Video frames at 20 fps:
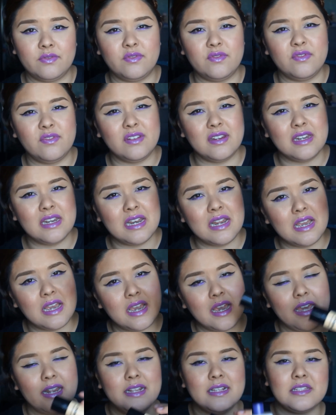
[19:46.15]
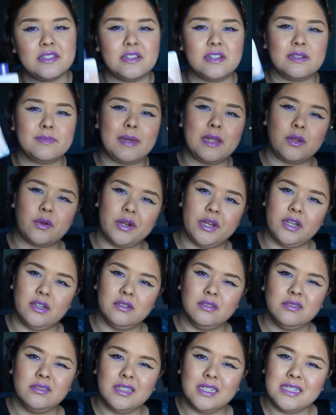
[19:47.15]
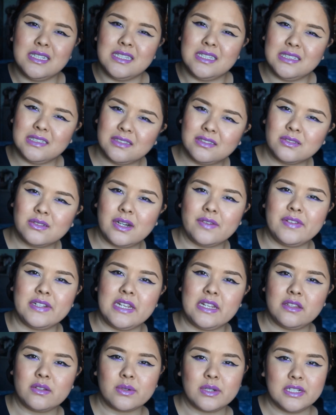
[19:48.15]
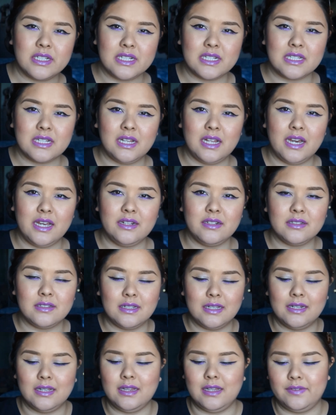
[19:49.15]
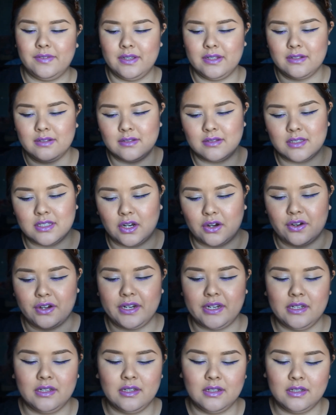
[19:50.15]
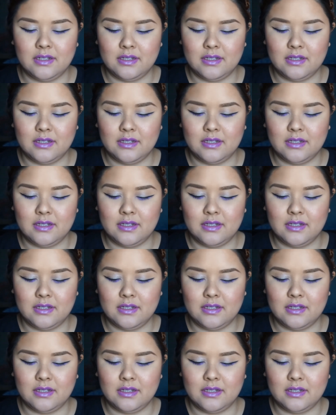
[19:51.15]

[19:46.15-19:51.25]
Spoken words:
Not as good as my L'Oreal. I still gravitate towards this a lot, and I love it. Sorry